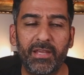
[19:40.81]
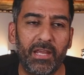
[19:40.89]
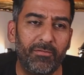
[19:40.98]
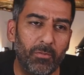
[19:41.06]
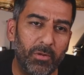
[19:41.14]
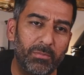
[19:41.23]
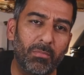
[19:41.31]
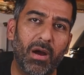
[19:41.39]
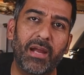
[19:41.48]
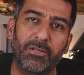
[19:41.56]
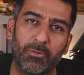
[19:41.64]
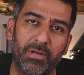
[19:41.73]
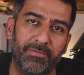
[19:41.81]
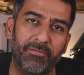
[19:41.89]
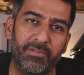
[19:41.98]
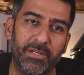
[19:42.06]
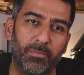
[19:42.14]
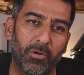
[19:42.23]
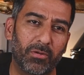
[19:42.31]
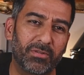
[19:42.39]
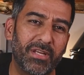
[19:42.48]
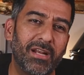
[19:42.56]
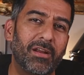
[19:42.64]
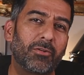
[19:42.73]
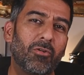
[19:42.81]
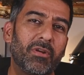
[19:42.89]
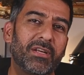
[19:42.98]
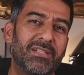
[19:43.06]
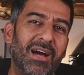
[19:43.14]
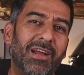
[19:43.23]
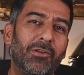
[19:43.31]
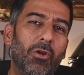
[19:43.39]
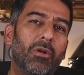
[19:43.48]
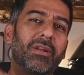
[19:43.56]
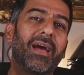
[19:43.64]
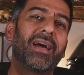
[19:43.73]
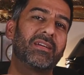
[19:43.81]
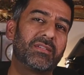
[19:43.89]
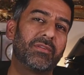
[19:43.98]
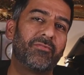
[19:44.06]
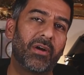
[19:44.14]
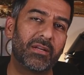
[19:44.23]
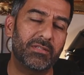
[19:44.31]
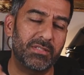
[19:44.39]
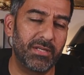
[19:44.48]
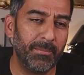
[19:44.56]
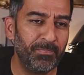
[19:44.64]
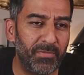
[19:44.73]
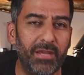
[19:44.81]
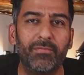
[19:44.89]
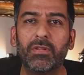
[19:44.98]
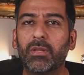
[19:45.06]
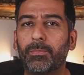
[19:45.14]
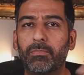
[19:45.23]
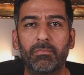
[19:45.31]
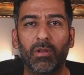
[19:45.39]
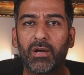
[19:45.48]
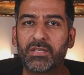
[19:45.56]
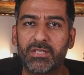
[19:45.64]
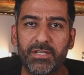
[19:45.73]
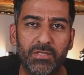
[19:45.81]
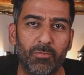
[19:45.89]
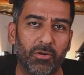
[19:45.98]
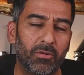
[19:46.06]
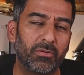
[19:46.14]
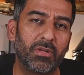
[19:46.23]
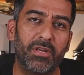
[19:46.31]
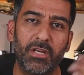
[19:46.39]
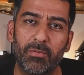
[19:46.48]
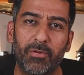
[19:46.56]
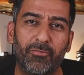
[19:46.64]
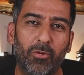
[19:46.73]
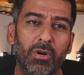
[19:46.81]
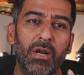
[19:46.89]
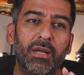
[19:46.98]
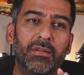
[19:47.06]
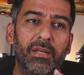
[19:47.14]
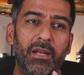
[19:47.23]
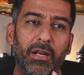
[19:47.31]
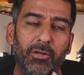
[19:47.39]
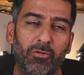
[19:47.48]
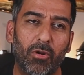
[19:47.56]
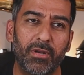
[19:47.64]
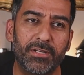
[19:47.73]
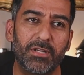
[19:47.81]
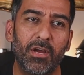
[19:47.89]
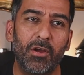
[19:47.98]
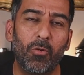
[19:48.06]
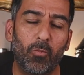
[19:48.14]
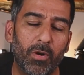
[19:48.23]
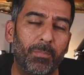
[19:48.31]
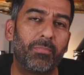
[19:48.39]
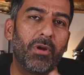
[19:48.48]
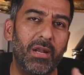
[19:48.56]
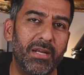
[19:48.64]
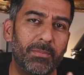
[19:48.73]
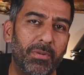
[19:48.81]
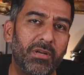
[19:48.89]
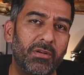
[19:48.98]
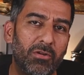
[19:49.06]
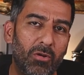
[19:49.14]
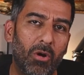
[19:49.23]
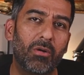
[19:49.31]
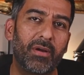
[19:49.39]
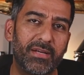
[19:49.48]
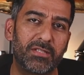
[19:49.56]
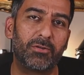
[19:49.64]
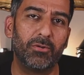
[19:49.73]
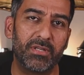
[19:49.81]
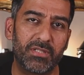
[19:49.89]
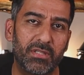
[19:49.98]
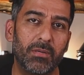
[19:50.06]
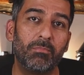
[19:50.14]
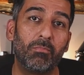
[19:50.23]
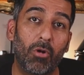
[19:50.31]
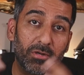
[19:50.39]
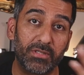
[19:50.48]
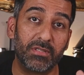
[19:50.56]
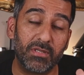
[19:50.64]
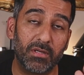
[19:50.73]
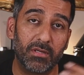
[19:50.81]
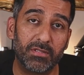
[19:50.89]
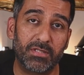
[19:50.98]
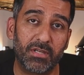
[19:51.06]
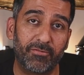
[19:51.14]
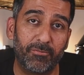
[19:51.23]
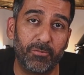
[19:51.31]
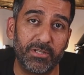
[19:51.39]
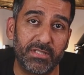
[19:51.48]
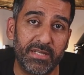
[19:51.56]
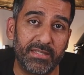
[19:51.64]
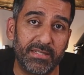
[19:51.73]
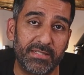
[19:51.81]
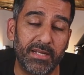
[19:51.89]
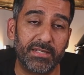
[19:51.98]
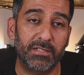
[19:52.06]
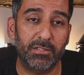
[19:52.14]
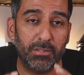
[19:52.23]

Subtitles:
Even with my 2015 model, the electronics are not as advanced. Even the last year's model or the year before, the electronics were brilliant, but not as good as the modern stuff we see these days.